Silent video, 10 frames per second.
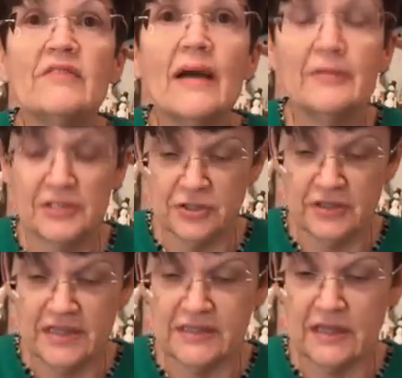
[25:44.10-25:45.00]
Fabric
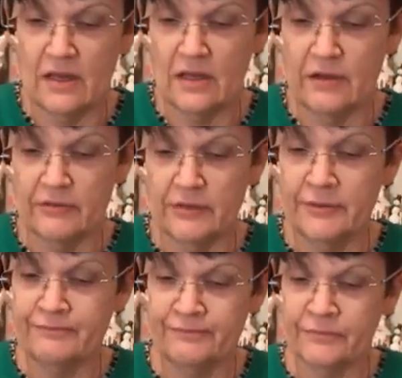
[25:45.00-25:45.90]
strings all
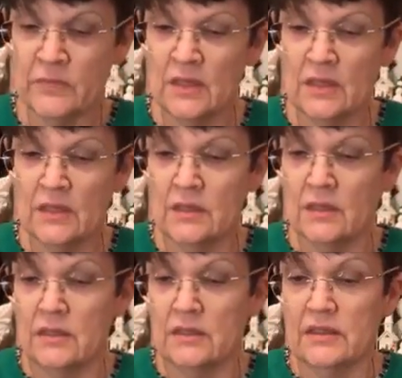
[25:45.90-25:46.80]
over.
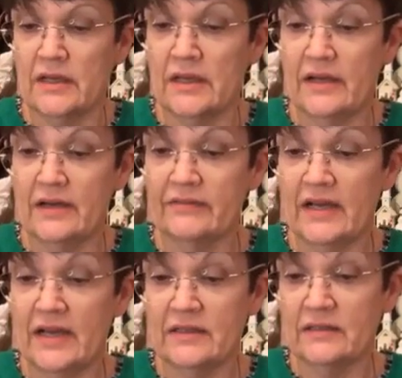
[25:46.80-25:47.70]
Yeah, I've
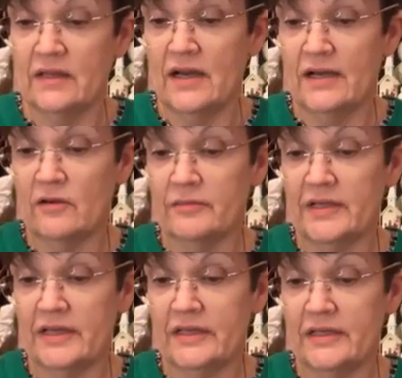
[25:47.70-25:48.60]
gotten a lot on
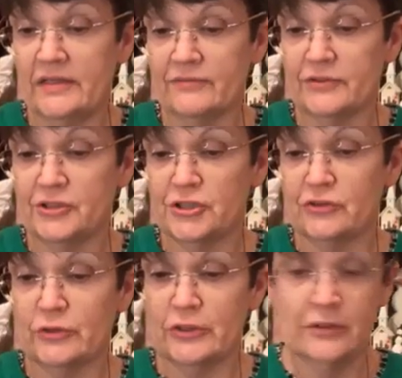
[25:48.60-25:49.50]
me, for
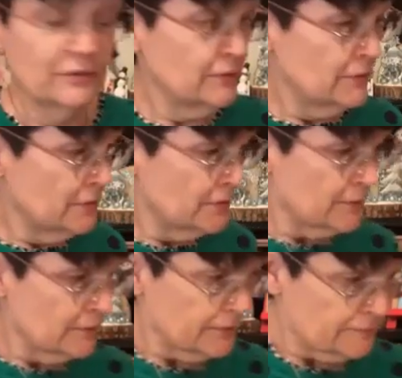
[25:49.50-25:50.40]
sure.
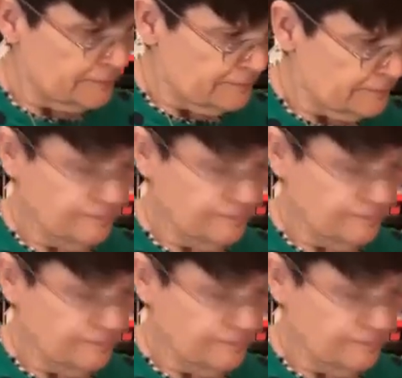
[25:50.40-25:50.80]
All